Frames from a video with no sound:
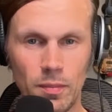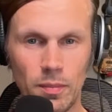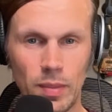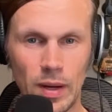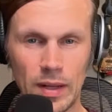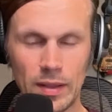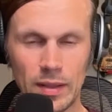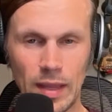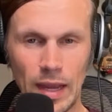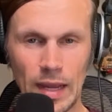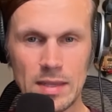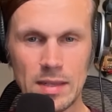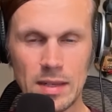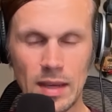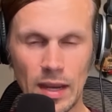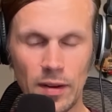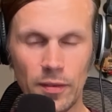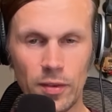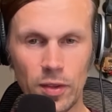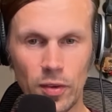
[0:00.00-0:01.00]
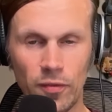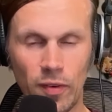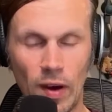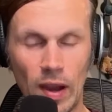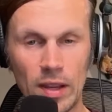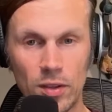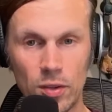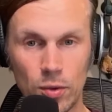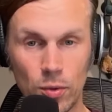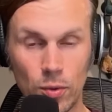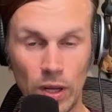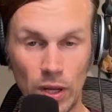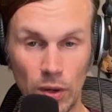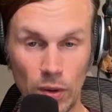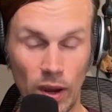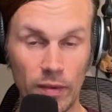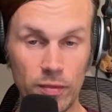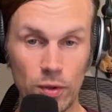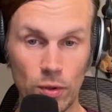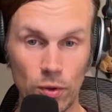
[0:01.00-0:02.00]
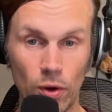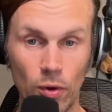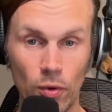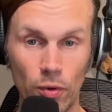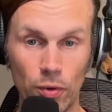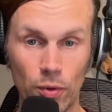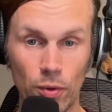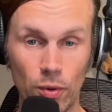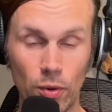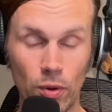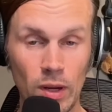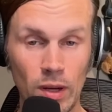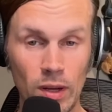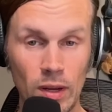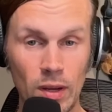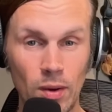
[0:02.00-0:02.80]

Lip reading: But that's kind of the fine tuning you have to go through